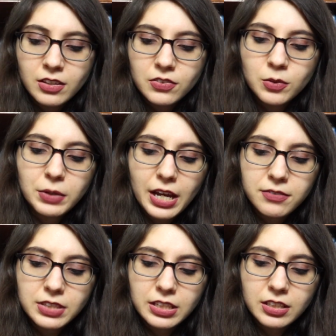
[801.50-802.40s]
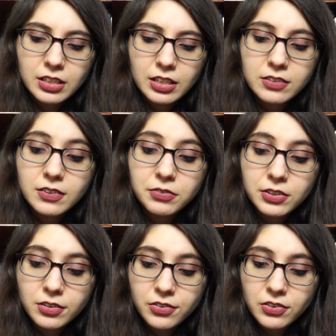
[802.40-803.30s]
So we have the
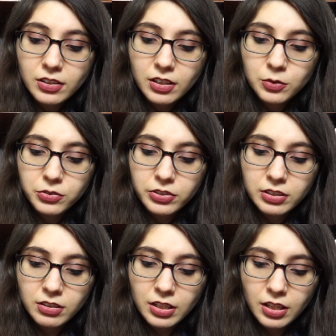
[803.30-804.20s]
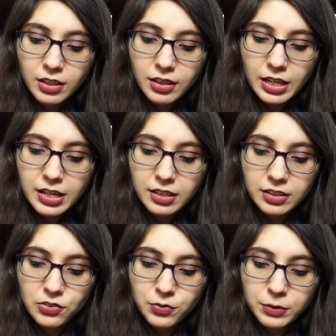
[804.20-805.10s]
Diviner's Lotion that
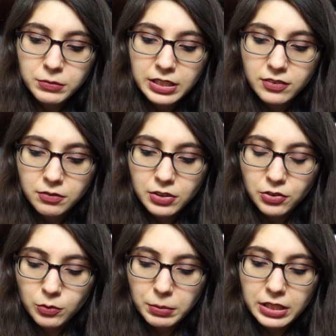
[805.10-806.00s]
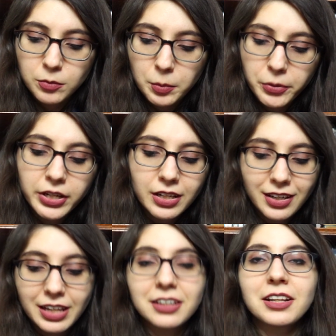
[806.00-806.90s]
is from the Diviners by Libba Bray.
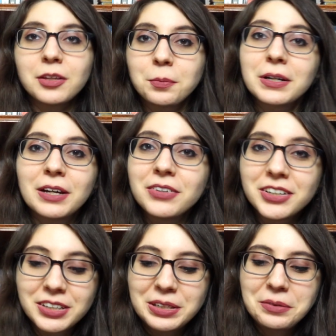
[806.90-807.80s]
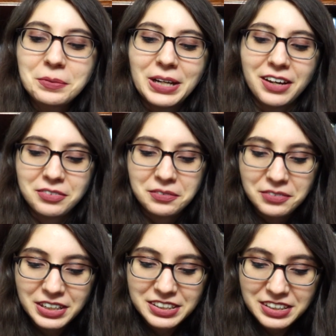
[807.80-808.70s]
Again, another book I've heard of but haven't
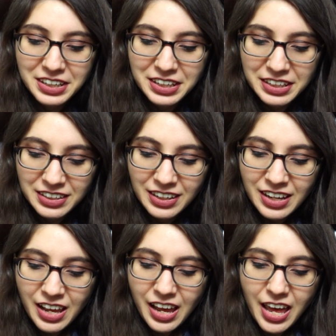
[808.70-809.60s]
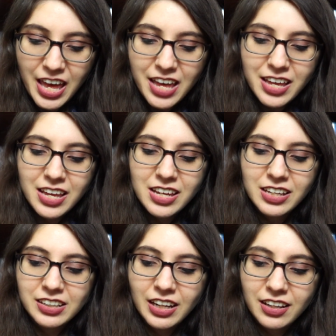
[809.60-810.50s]
read yet.
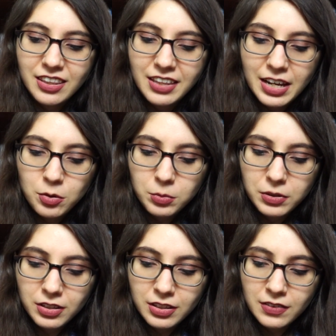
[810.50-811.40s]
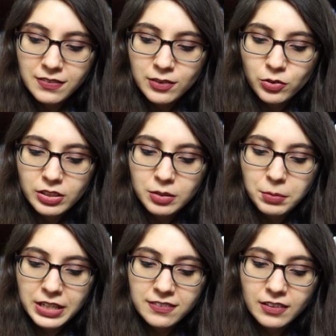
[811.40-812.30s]
And that was created
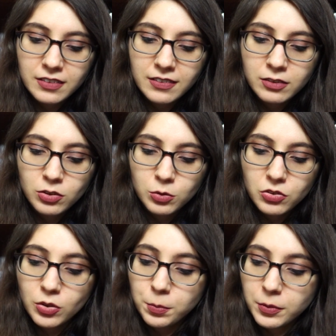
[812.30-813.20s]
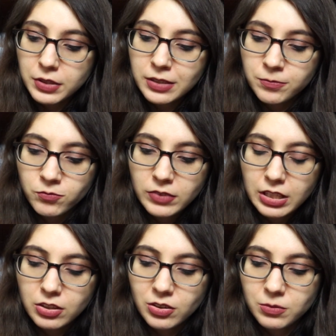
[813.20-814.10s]
by Sudsy Doke Soapery,
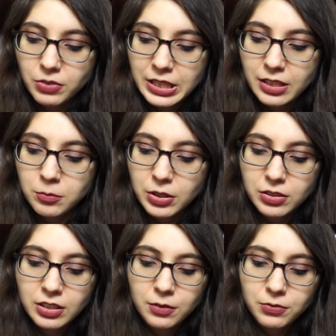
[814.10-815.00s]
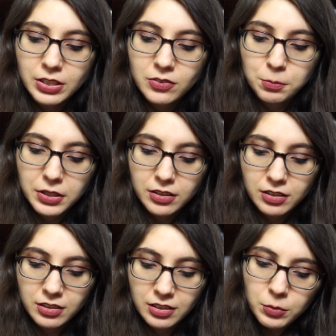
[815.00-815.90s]
and you can find them on Facebook.